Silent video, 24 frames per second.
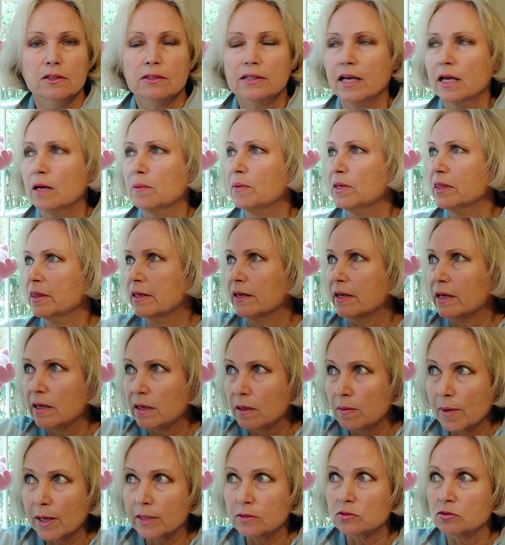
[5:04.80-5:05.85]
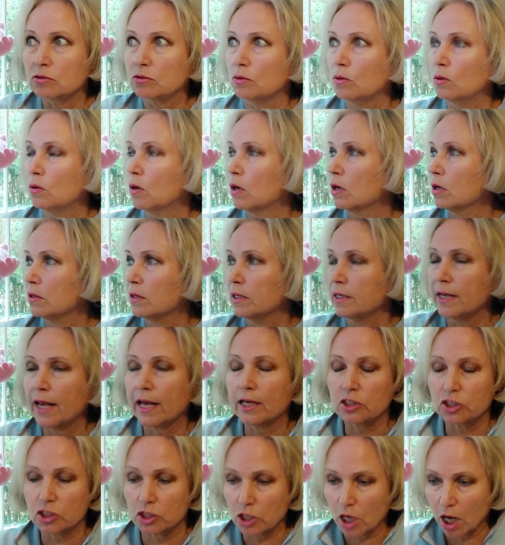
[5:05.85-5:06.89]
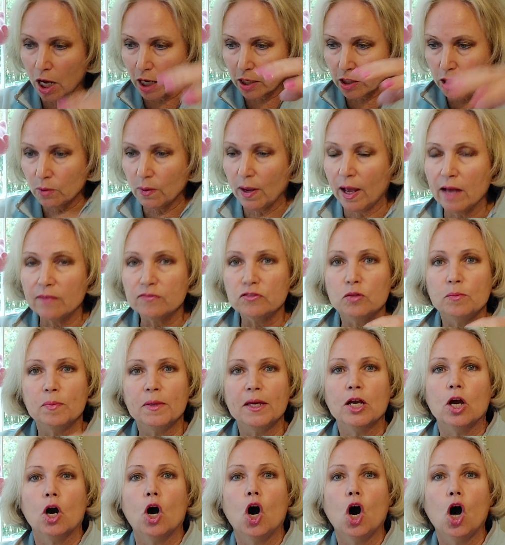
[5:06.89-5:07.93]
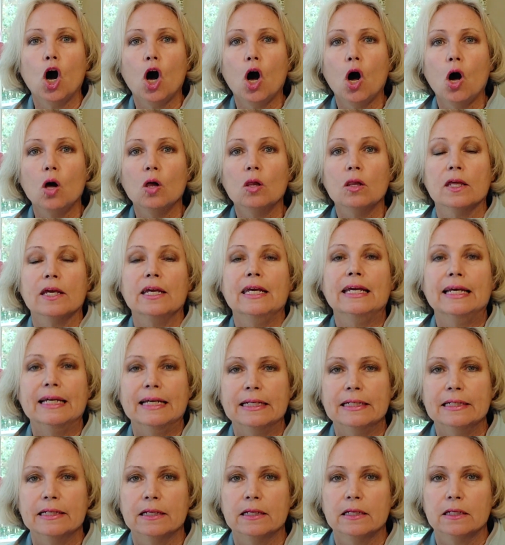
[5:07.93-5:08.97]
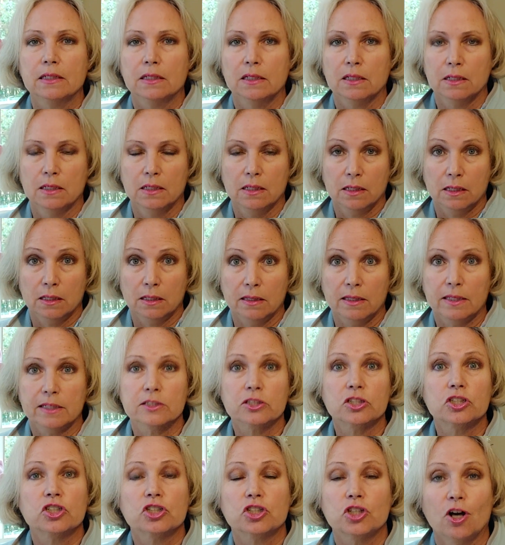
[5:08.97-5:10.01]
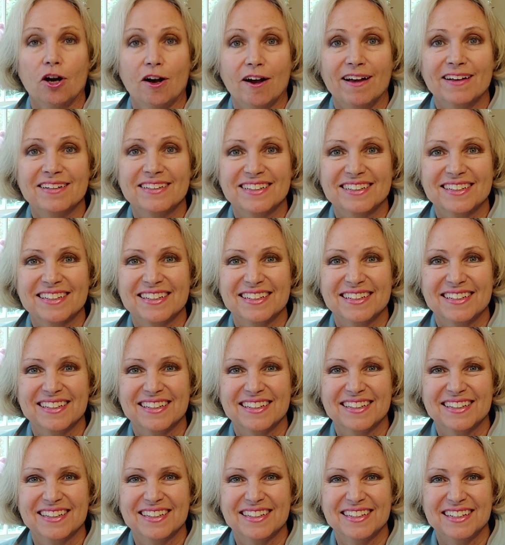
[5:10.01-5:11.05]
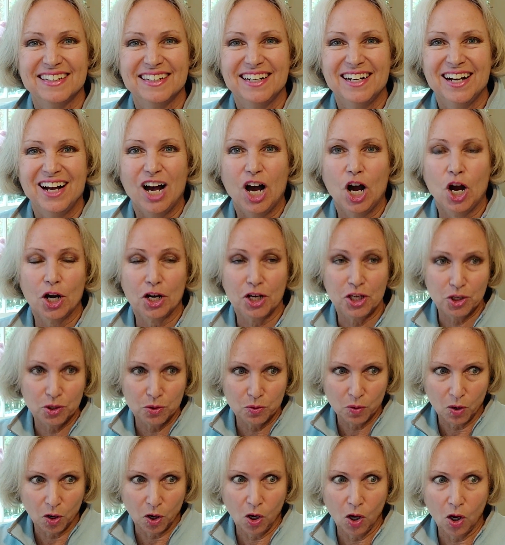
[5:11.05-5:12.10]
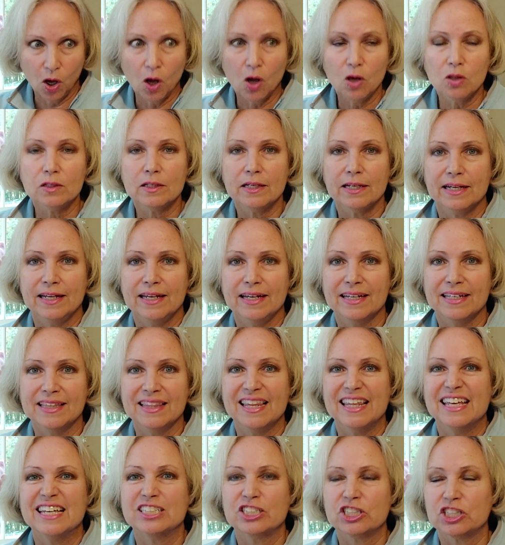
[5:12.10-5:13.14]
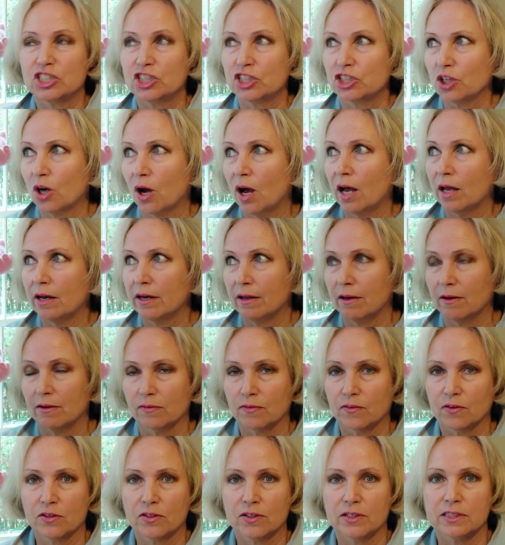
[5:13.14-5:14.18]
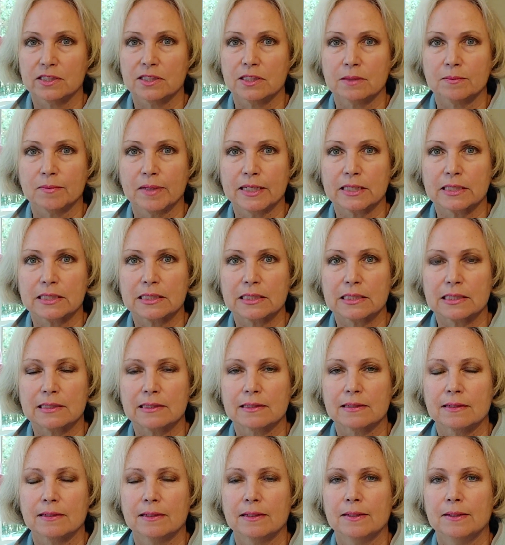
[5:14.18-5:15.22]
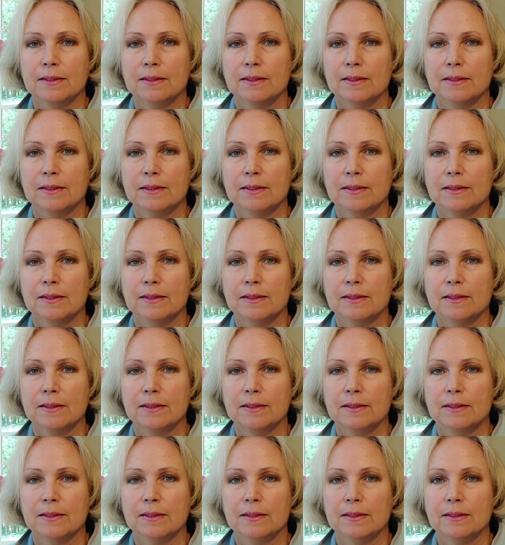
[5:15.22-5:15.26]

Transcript: You can't be thinking about score or the next shot. You have to be all in this shot. Are you all in this shot of Christmas?